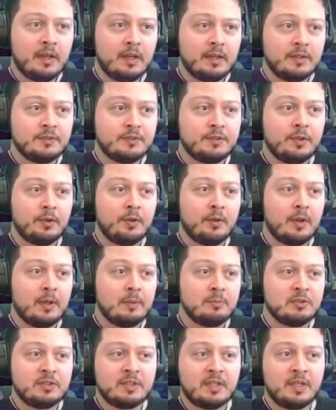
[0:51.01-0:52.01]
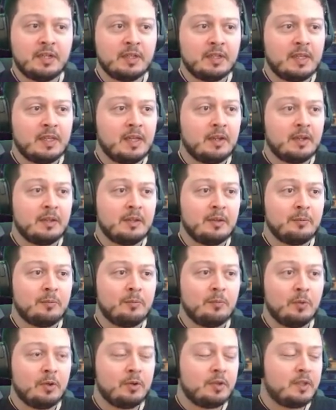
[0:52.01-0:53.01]
So I'm just going to kind of
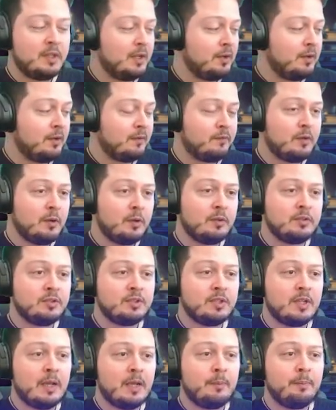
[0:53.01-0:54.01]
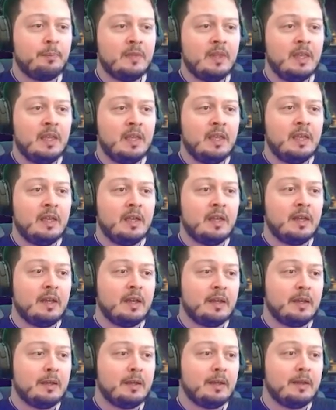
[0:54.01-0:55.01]
work here in Photoshop
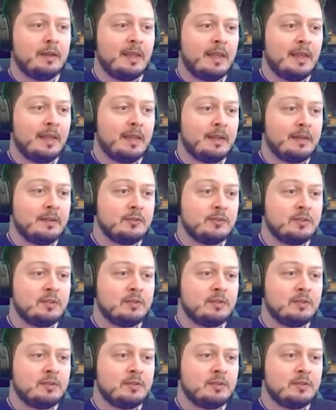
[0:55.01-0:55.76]
and